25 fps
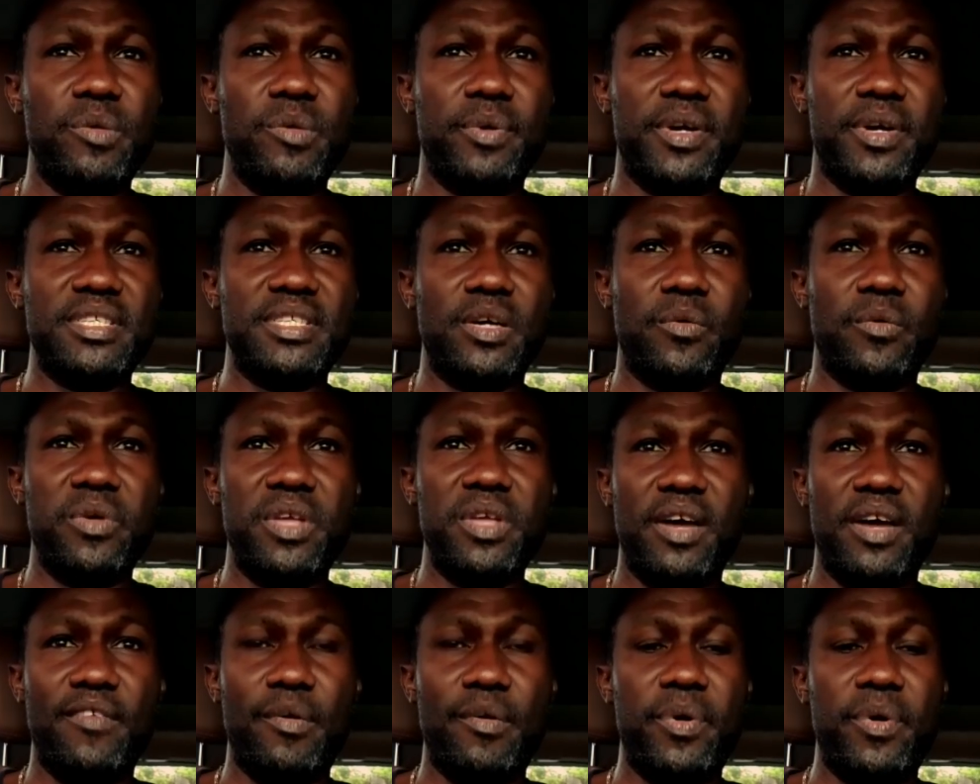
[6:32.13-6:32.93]
is that we have
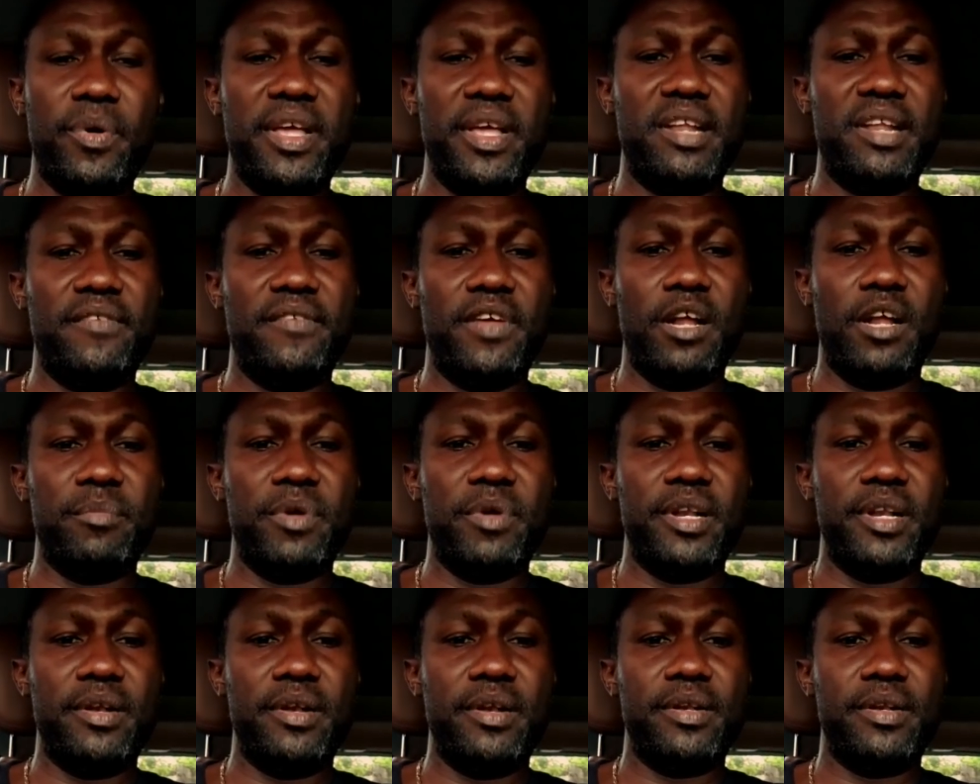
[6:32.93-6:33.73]
a player
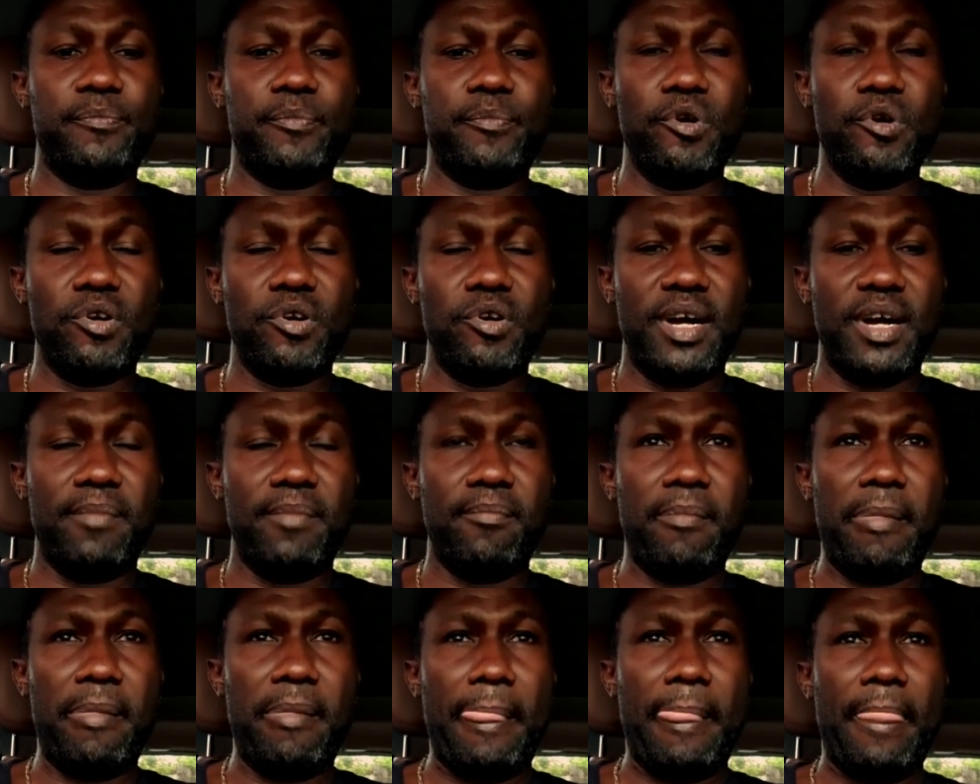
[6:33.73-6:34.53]
development program
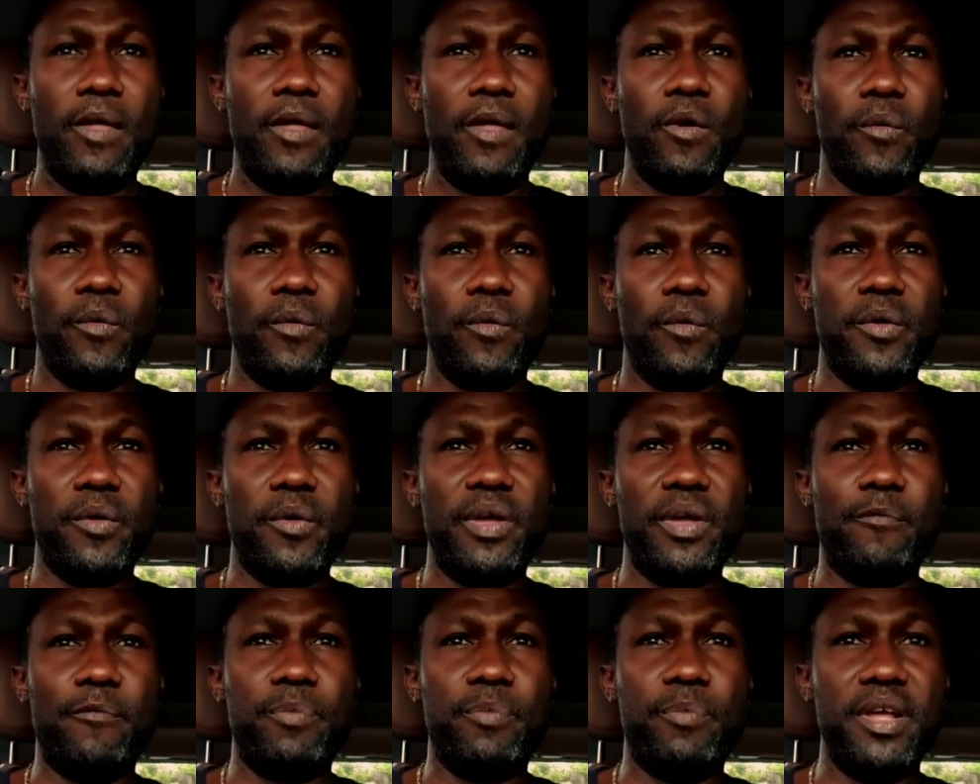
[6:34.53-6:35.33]
where we
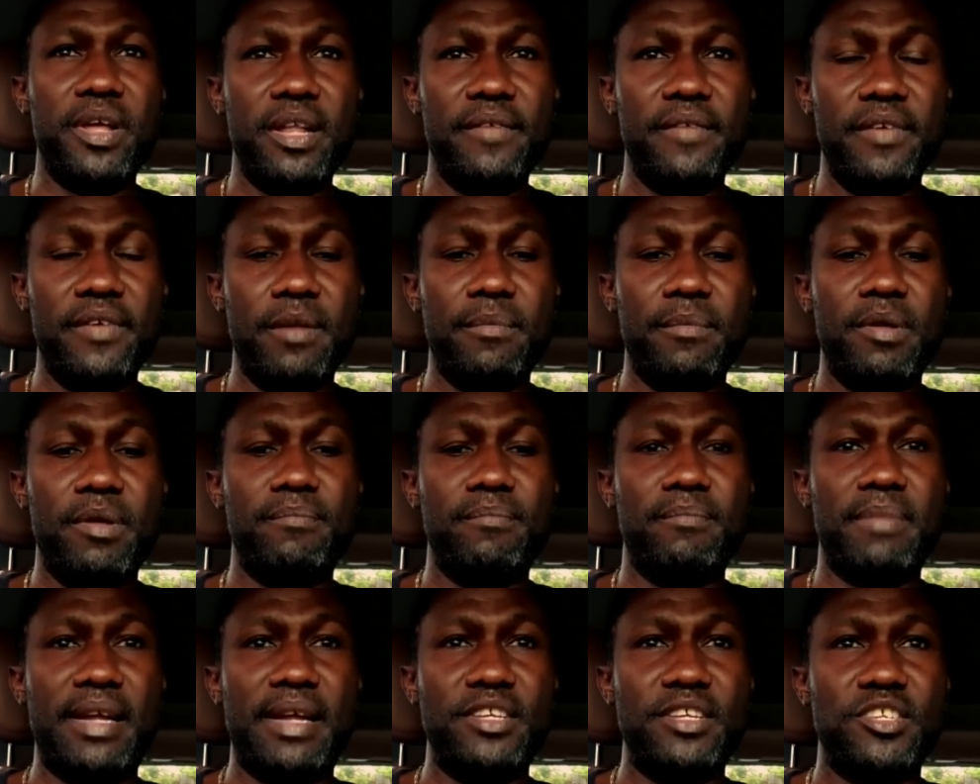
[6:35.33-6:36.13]
have player development
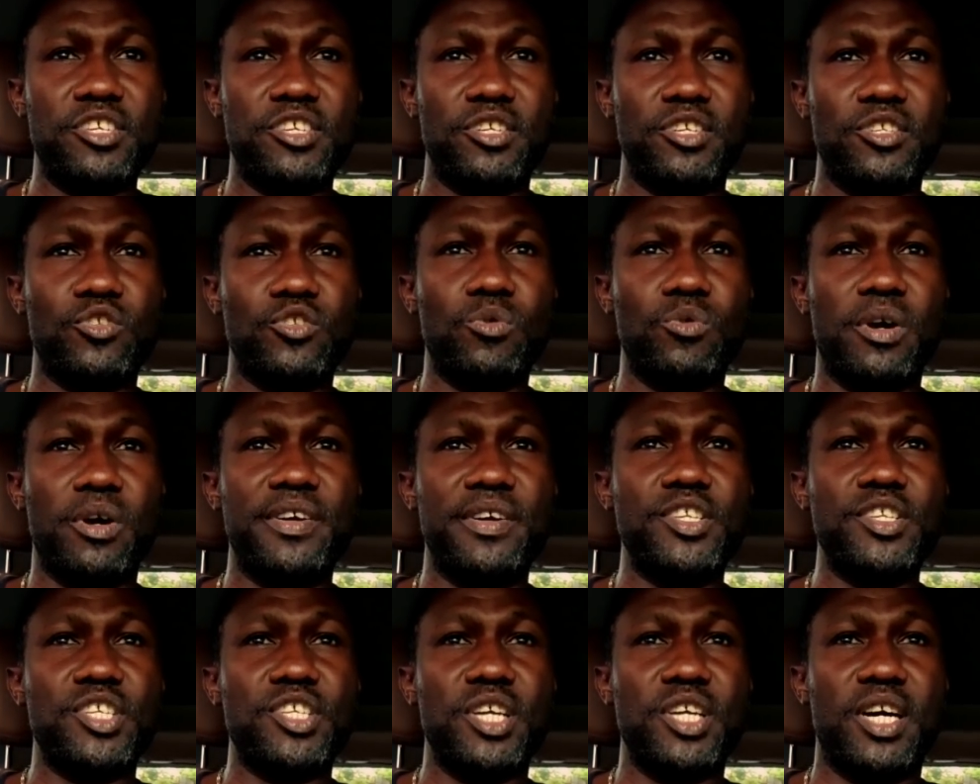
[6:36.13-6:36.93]
managers who are
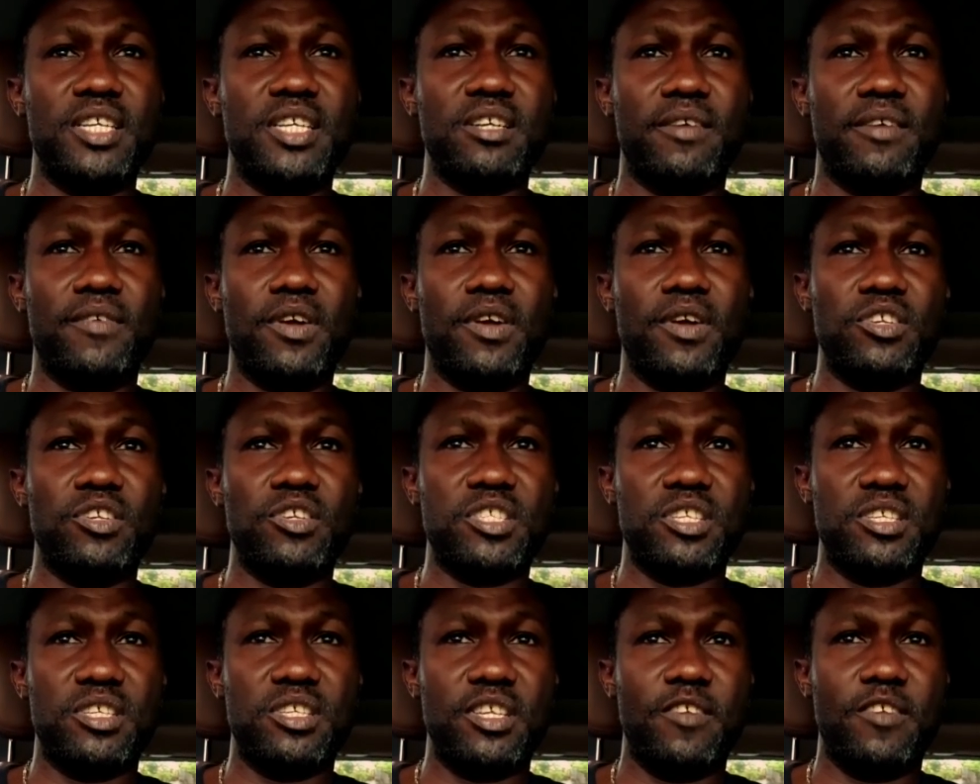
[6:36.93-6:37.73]
in charge of
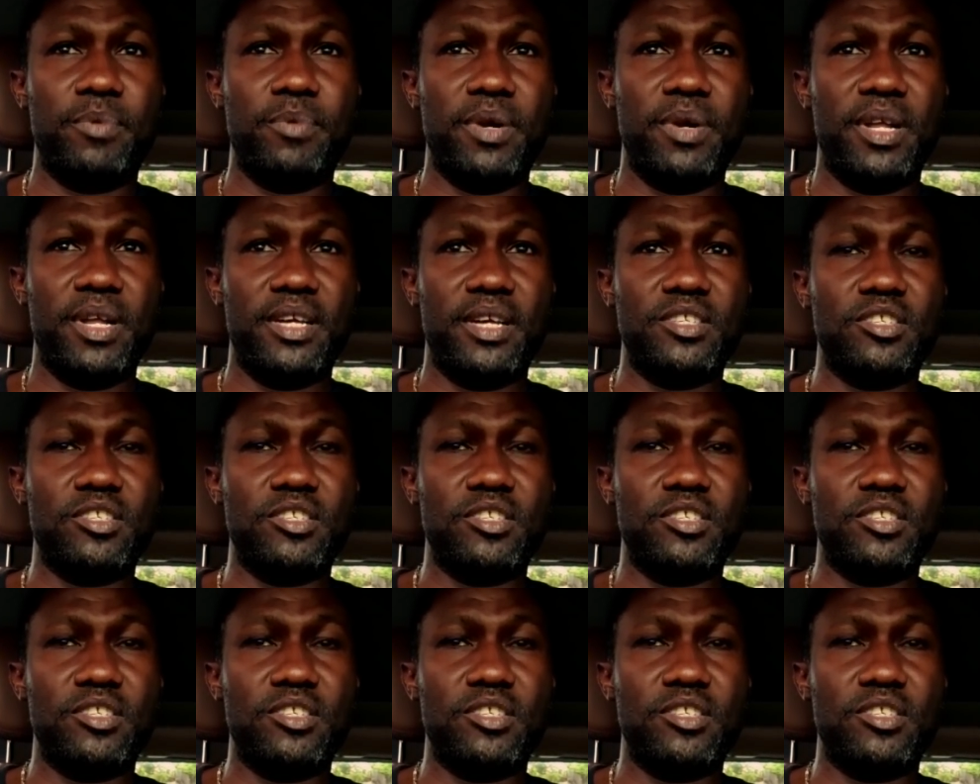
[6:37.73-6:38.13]
clusters of players.